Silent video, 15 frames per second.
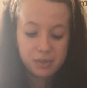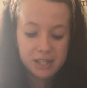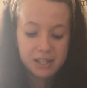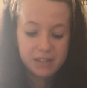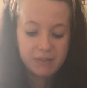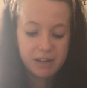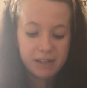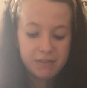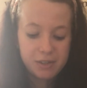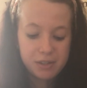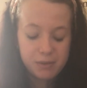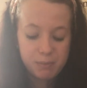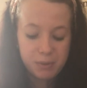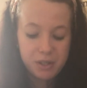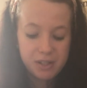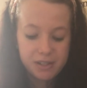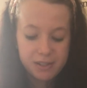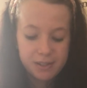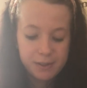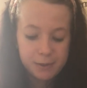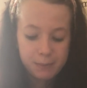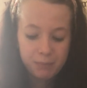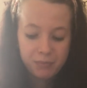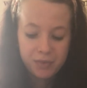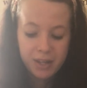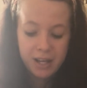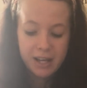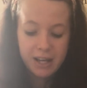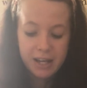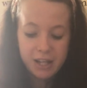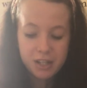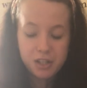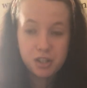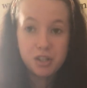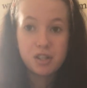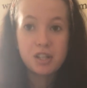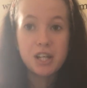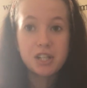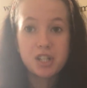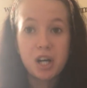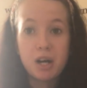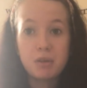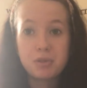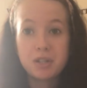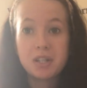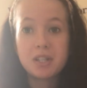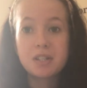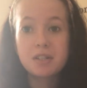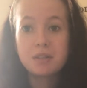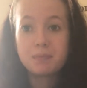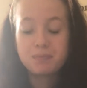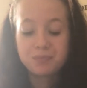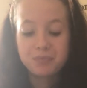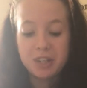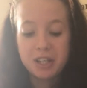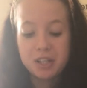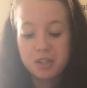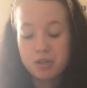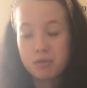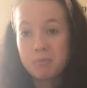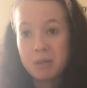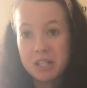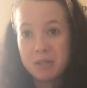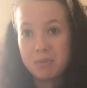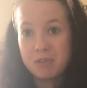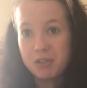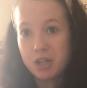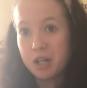6 flavours, because it's just like childhood. Like, it just reminds me of